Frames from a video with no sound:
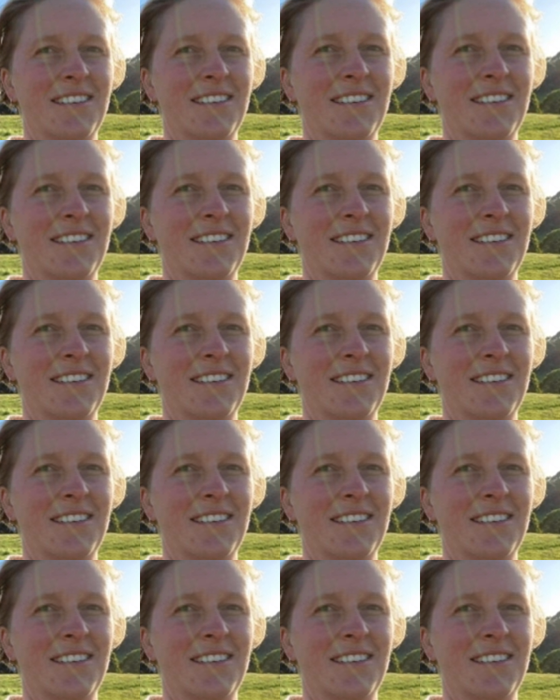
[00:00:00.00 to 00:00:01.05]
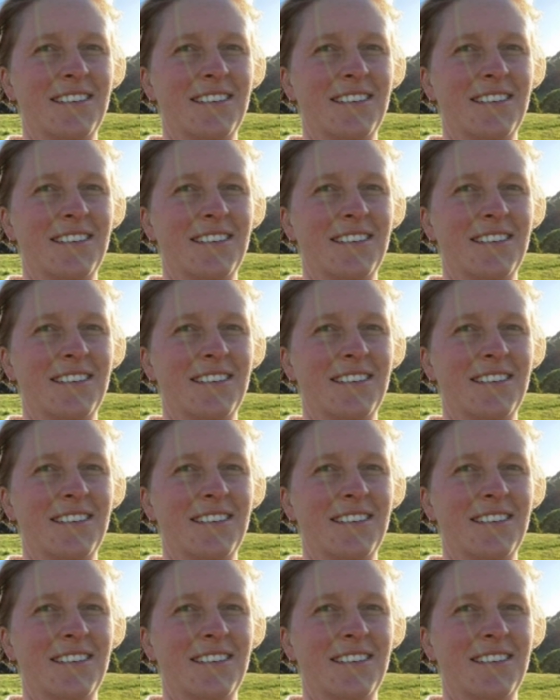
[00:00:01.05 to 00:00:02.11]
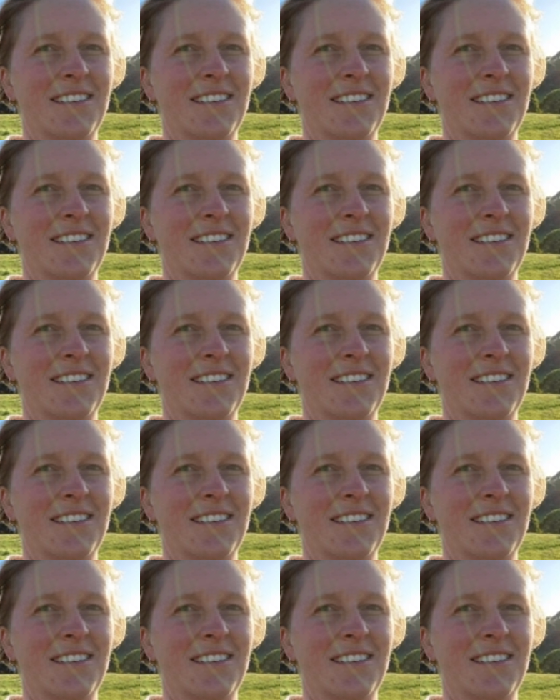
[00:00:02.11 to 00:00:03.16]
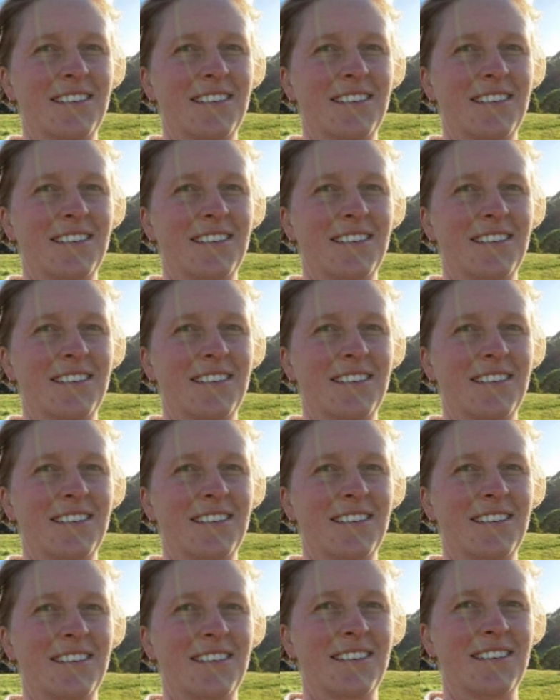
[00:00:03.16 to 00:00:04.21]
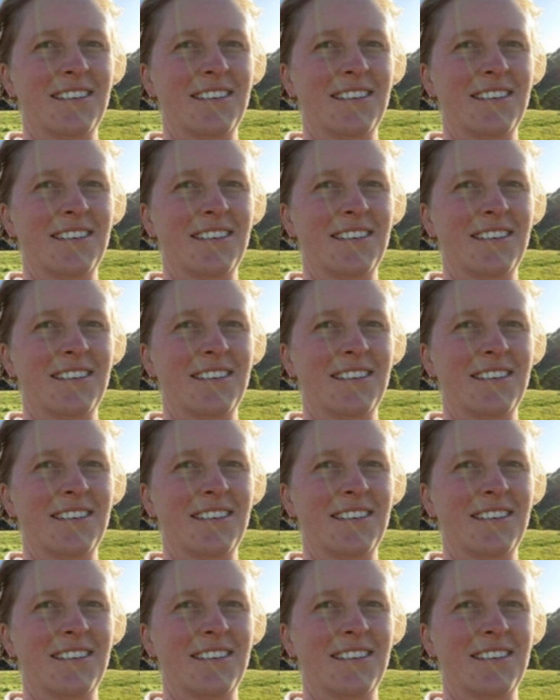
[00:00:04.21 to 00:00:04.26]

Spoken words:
The face doesn't move, so there is nothing to read.